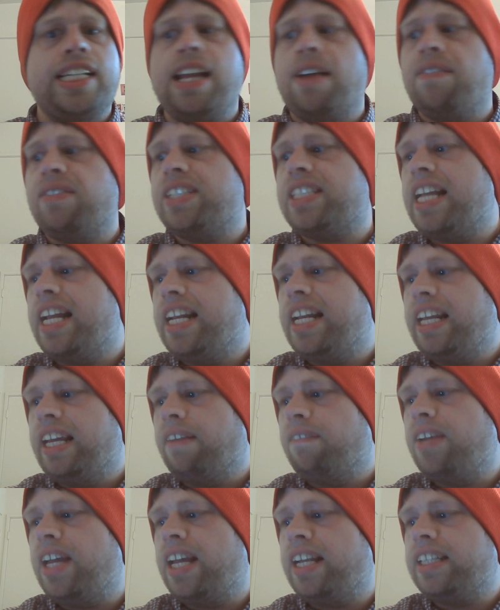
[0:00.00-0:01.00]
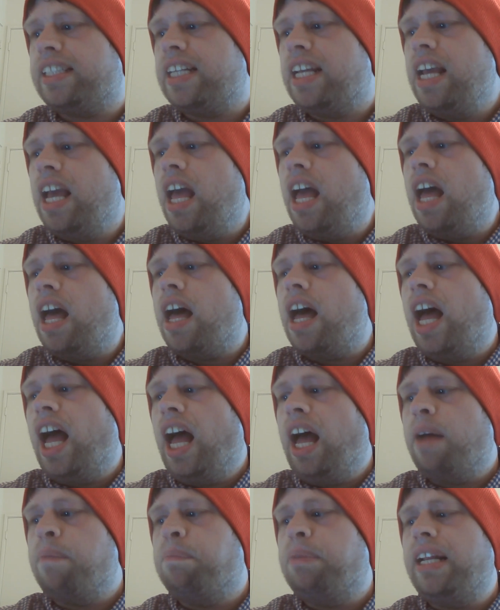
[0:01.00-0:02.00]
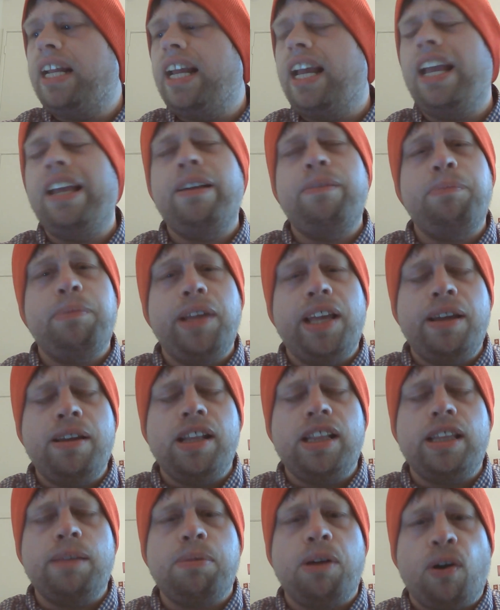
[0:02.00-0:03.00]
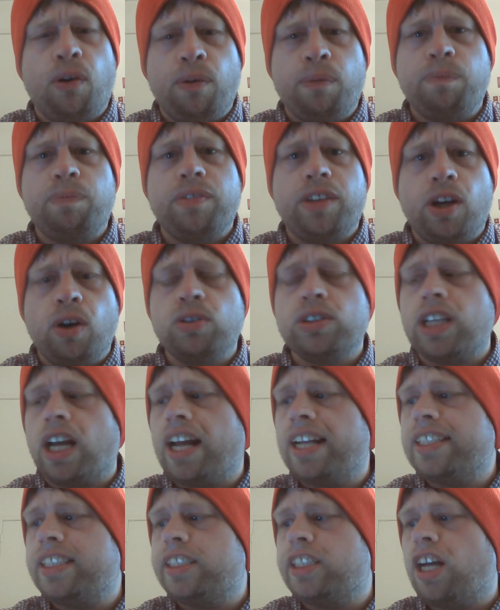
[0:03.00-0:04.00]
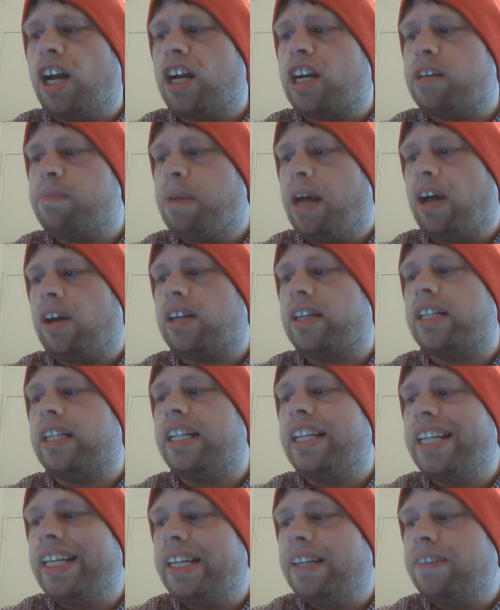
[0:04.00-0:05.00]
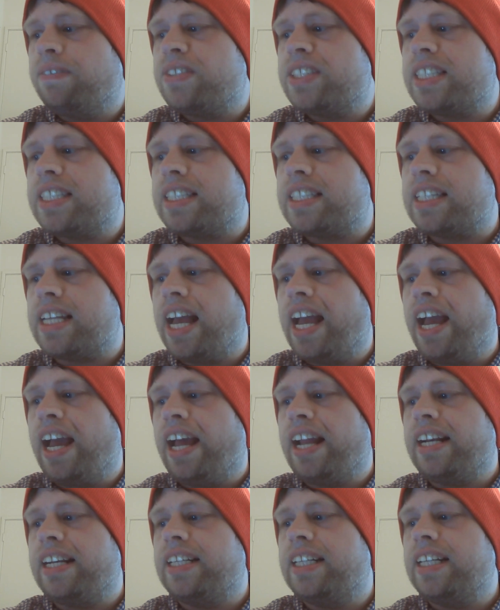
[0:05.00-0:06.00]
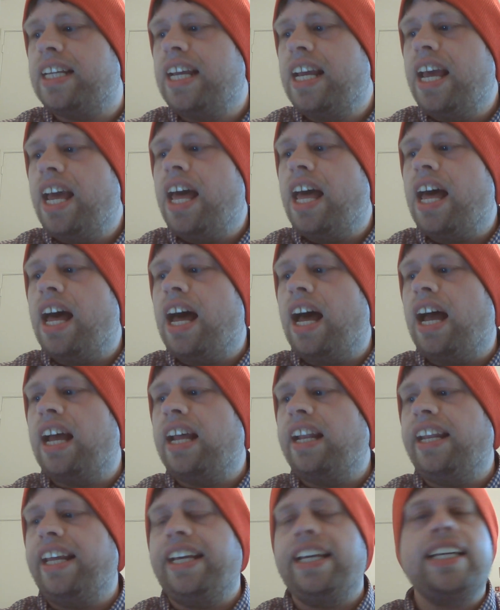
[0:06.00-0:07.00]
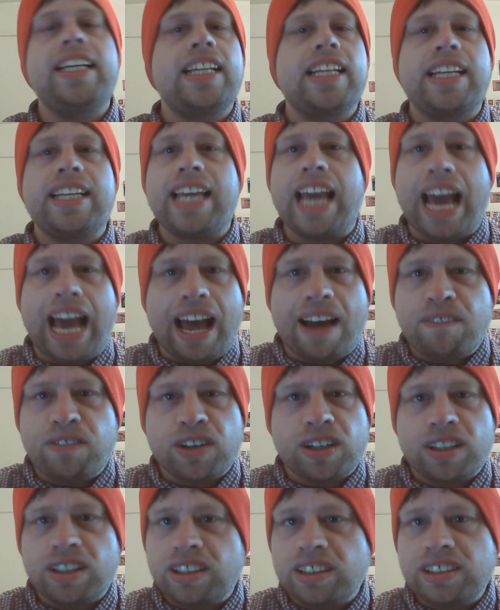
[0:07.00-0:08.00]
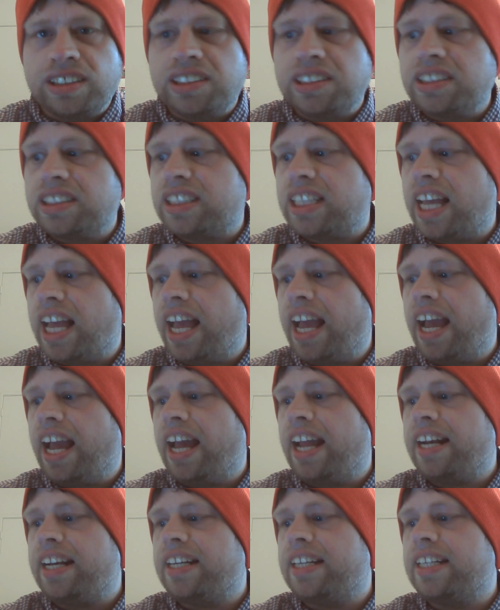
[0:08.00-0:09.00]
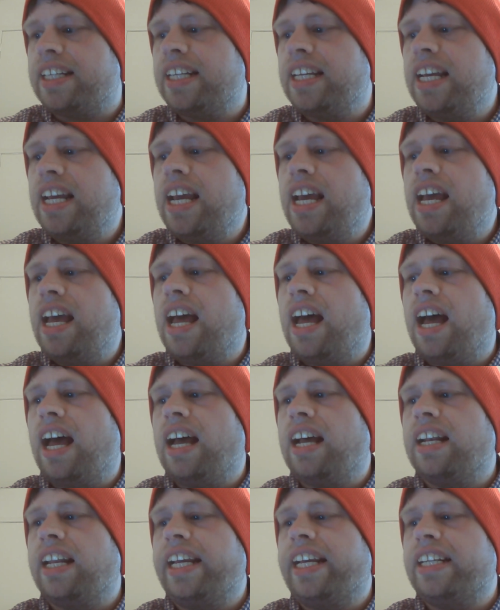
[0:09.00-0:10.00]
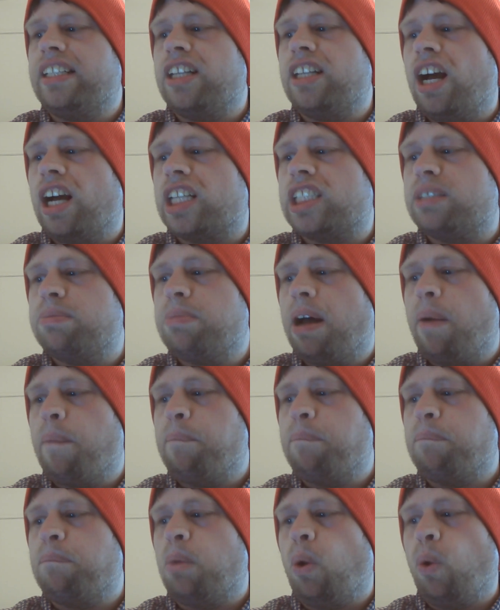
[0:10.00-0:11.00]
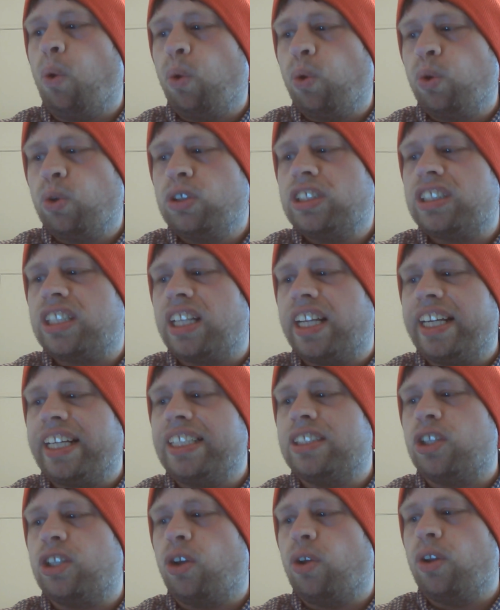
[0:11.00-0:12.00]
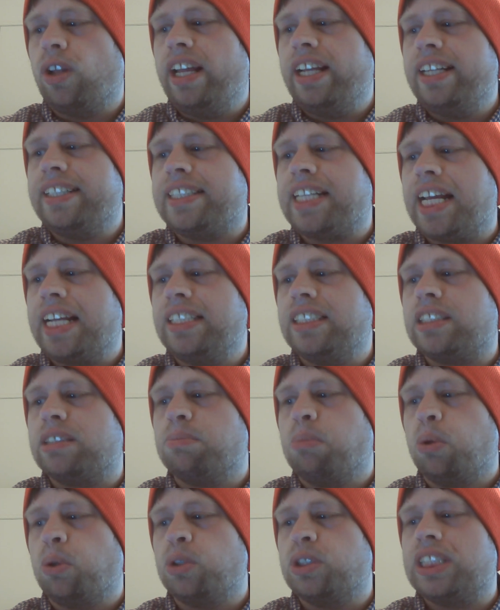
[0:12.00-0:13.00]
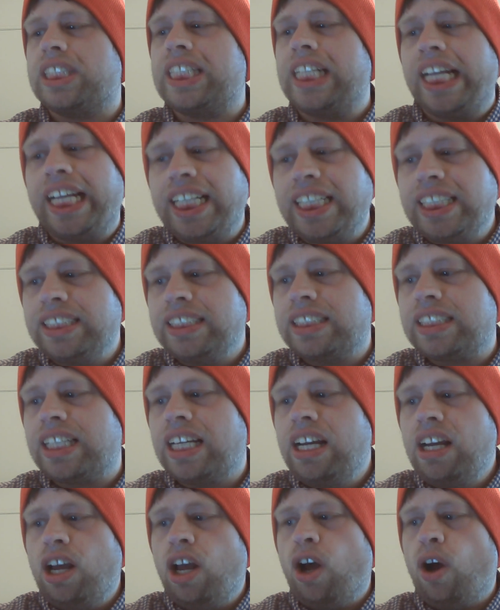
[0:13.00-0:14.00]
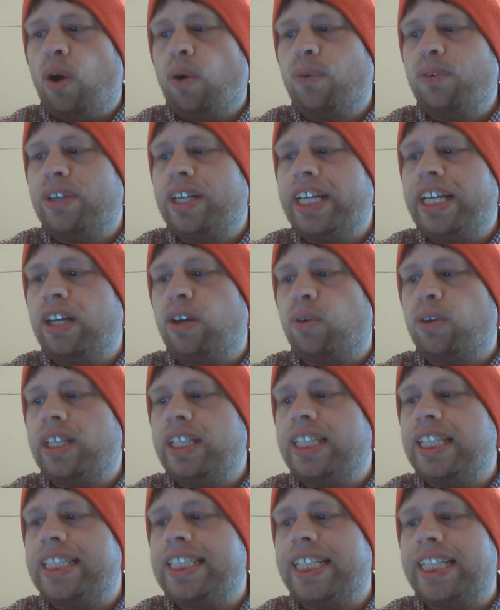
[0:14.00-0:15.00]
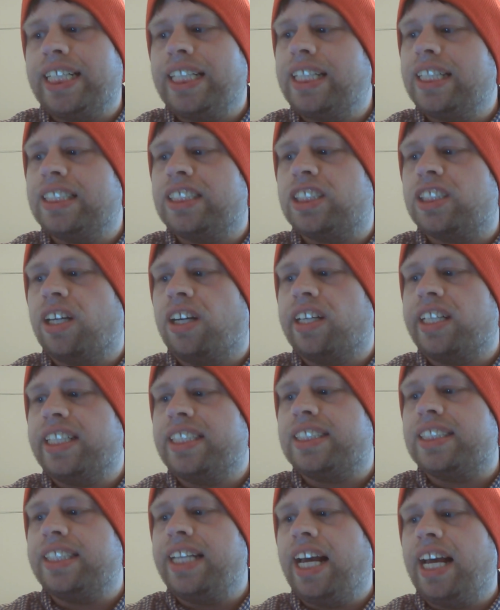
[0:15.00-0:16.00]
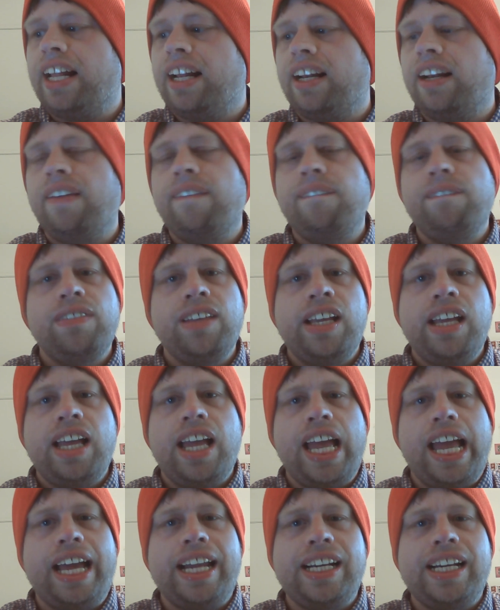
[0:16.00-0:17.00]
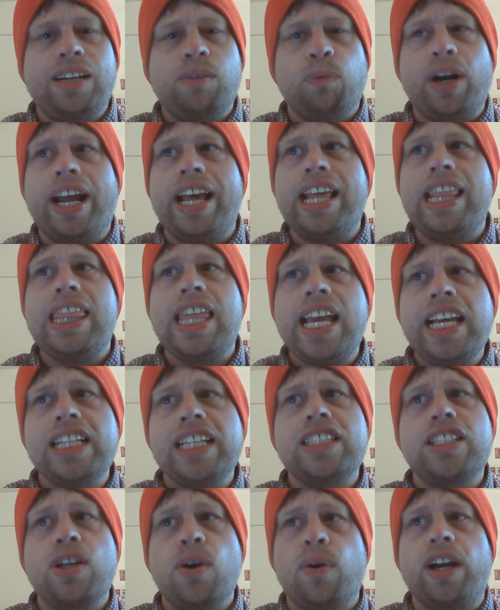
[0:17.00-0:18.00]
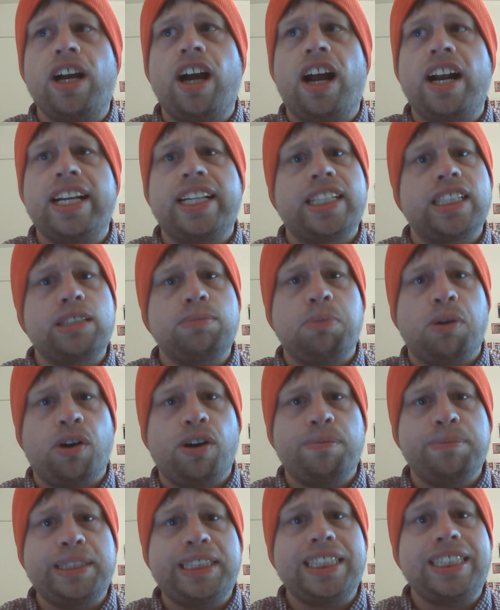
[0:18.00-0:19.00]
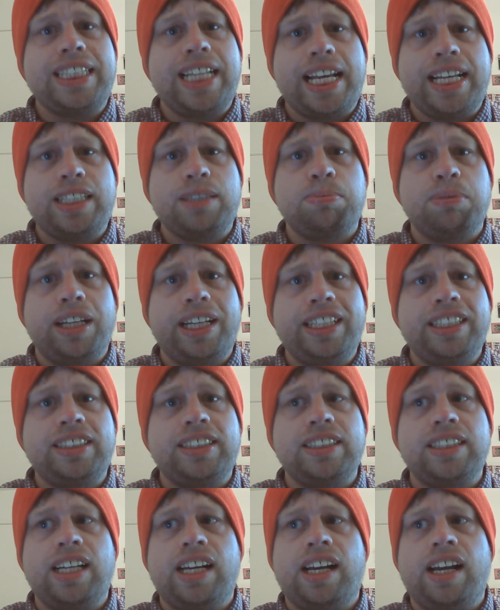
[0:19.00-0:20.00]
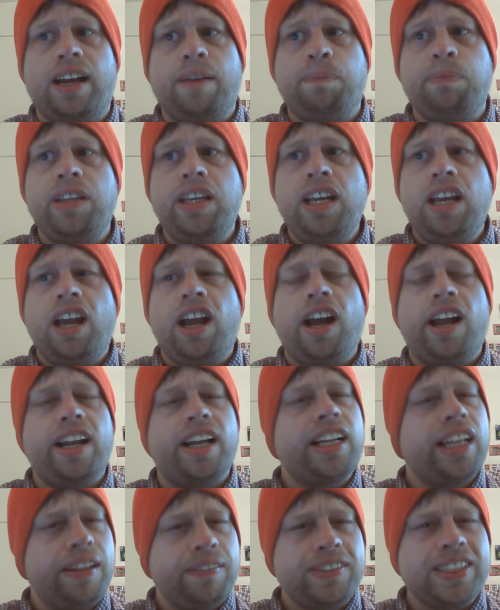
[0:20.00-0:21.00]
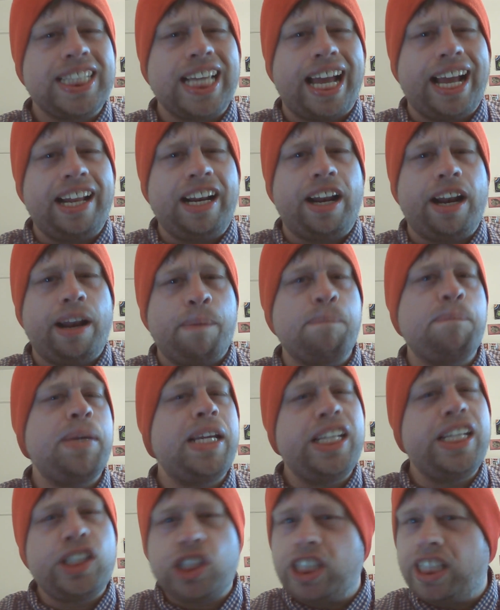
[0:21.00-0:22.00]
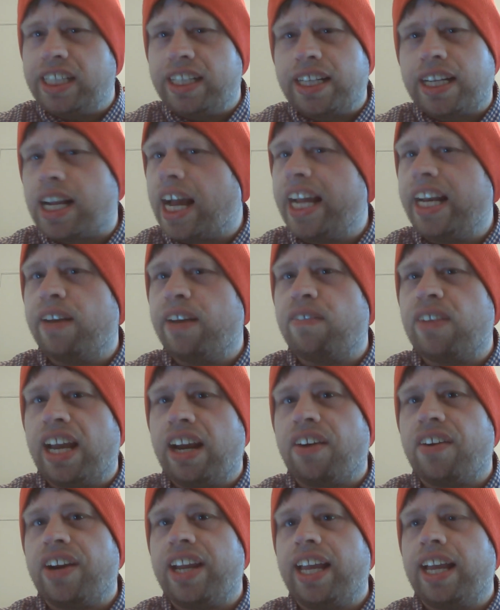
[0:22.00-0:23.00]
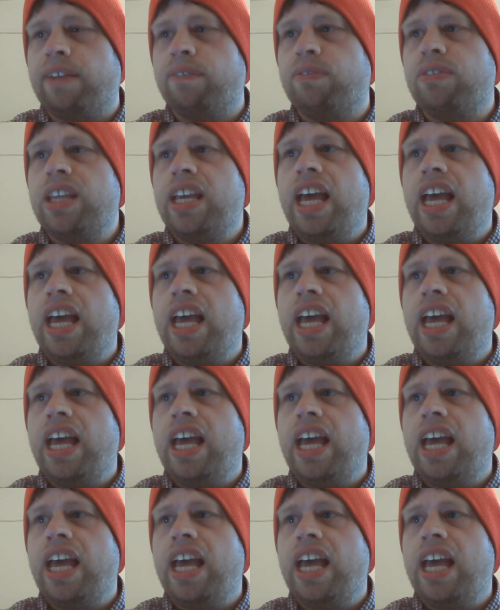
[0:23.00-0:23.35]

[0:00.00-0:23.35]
devastating event. Uh, but it, it, the poem goes on to talk about cliffs and uh, like caverns and uh, like it talks about moles, like intense mole sings, only, only the digging its song, its knell. And what I think is going on in this poem is it takes place um, on a cliffside, on a beachy kind of area.